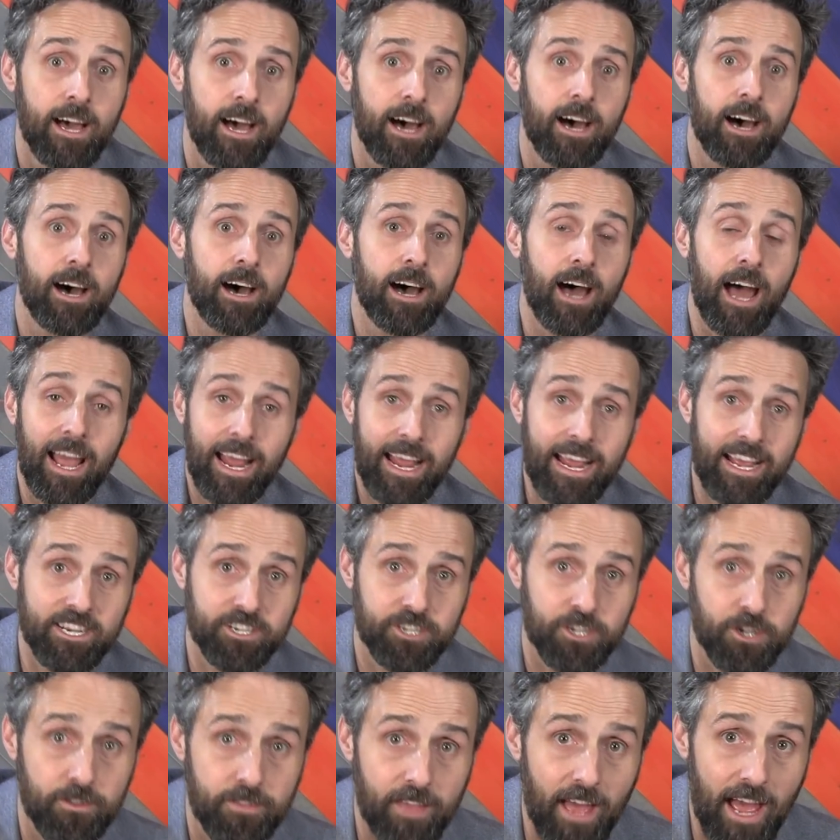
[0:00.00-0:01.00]
I
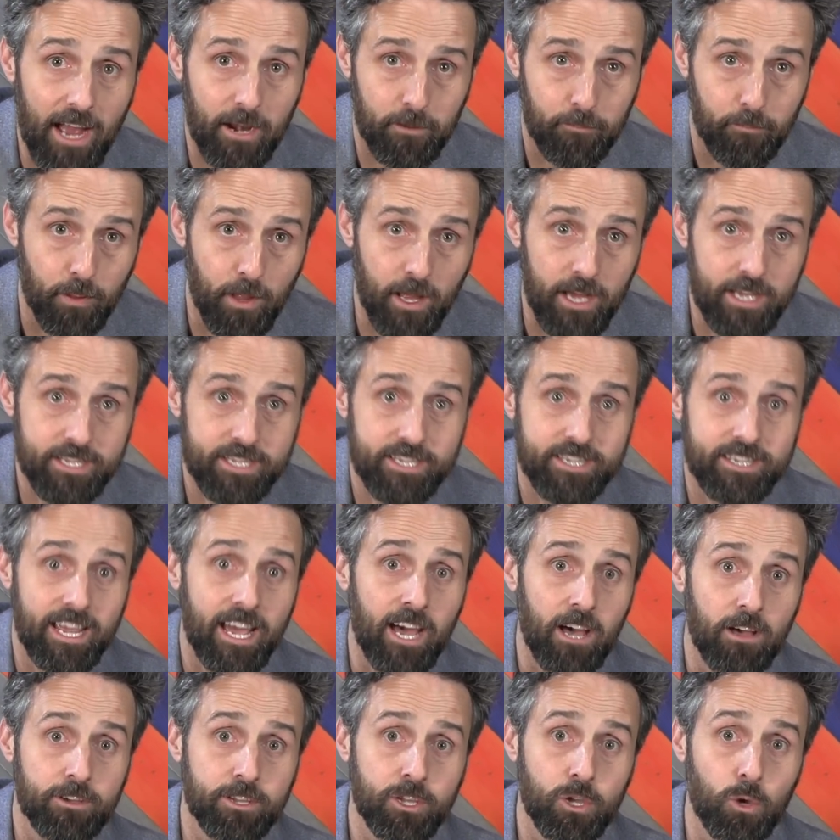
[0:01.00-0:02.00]
answer that, plus
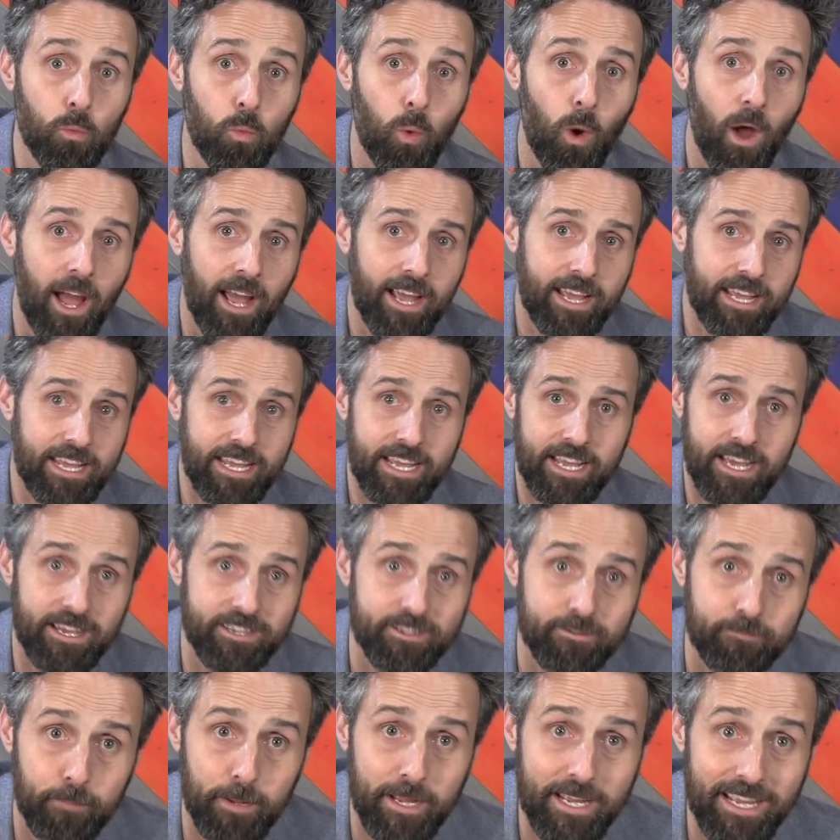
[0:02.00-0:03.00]
tell you why
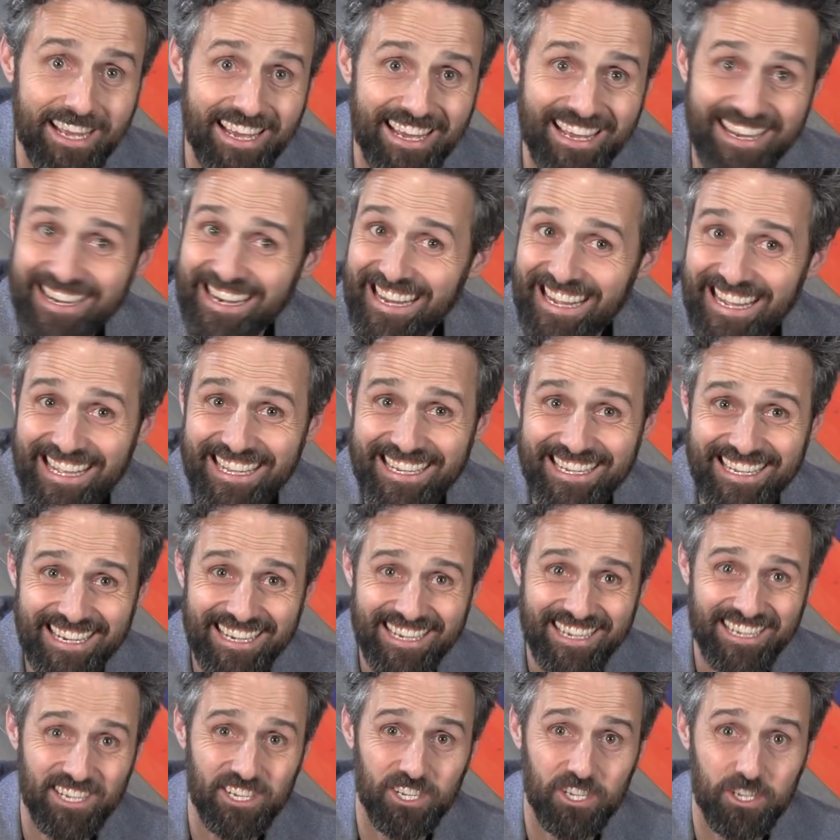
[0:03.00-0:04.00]
ESPN
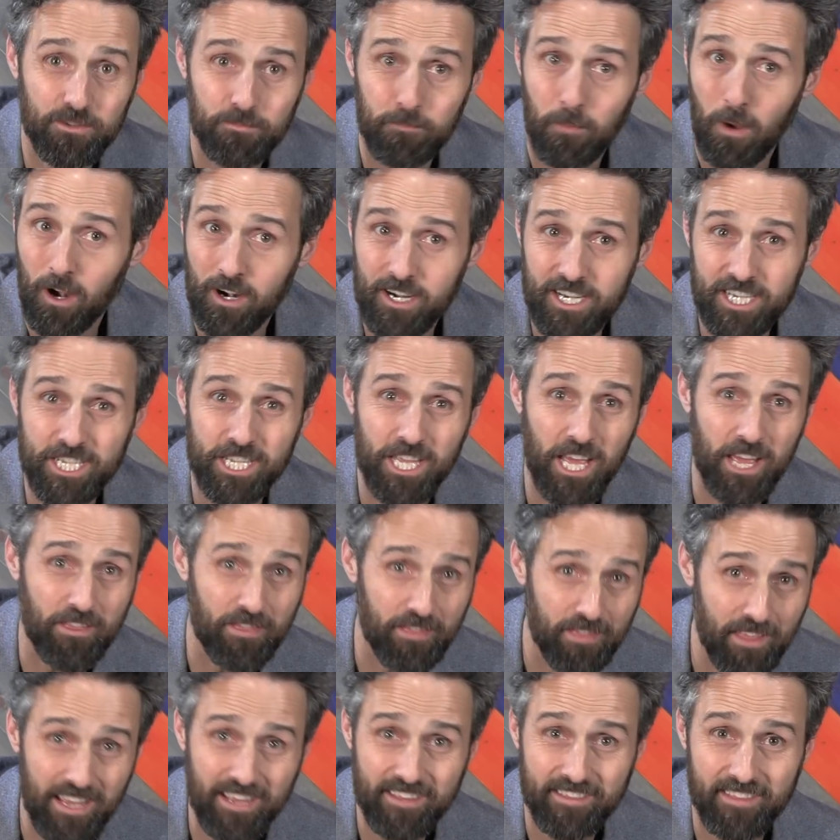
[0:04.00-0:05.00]
isn't as smart as they
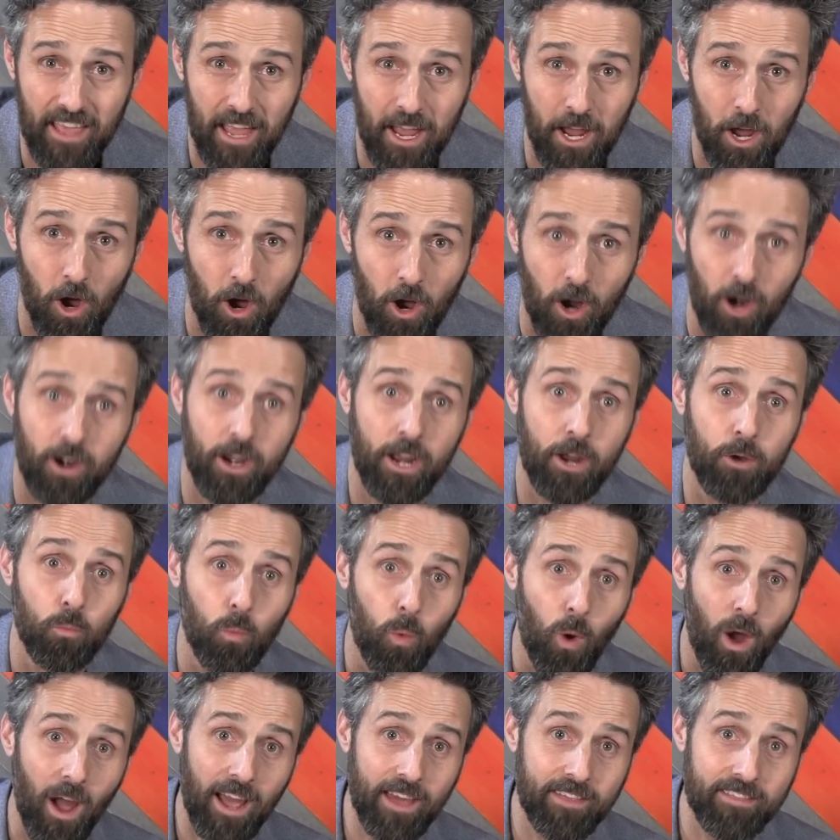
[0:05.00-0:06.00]
think they are
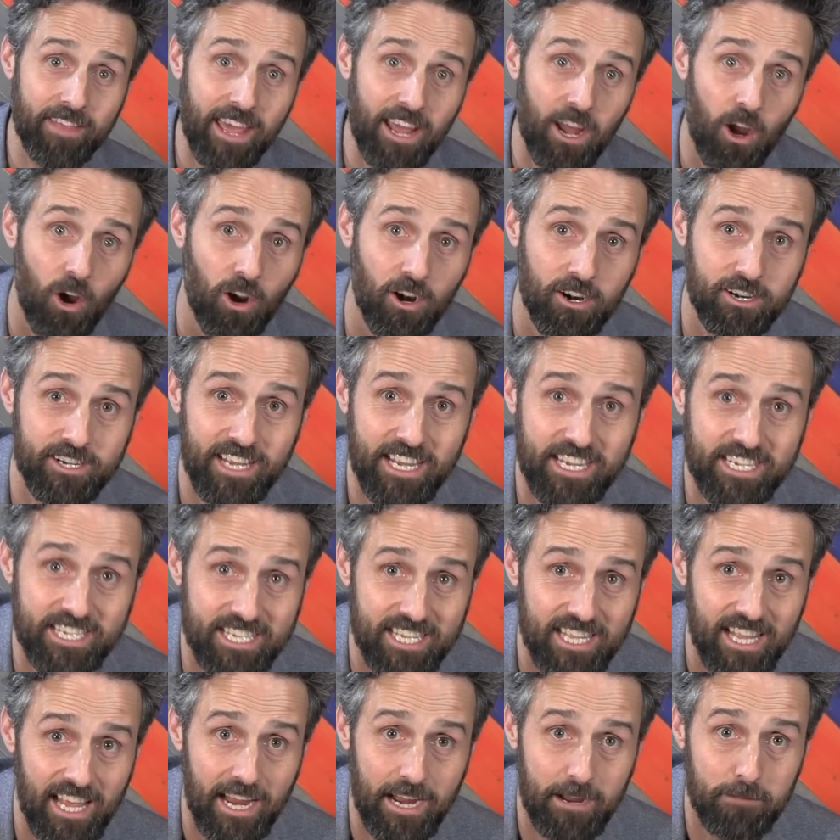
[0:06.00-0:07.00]
and why they aren't a
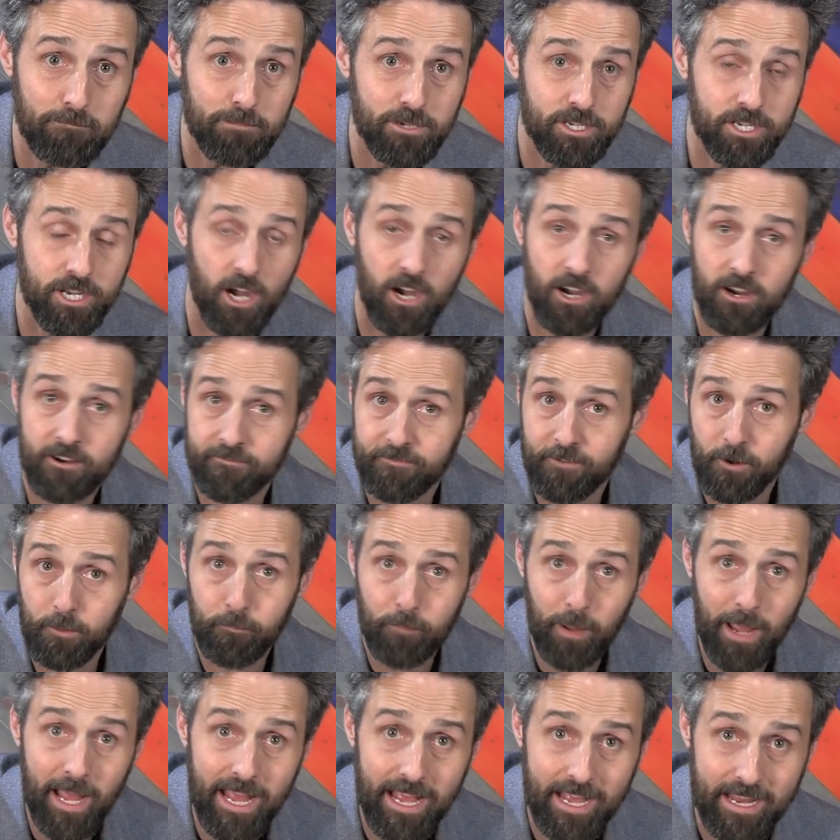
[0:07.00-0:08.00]
slam dunk for
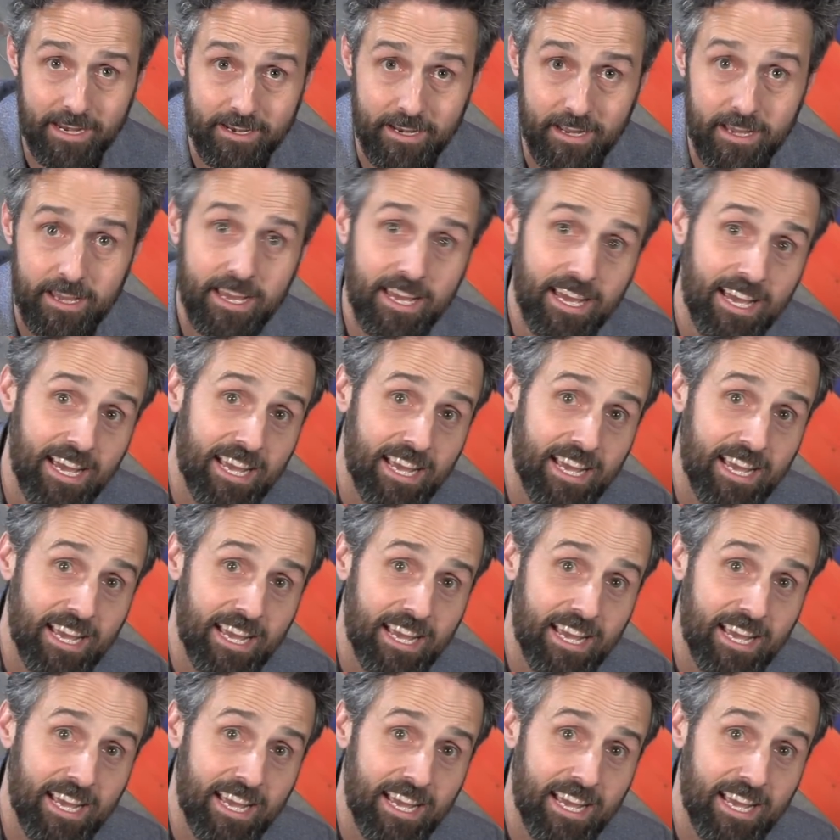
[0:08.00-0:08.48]
Penn.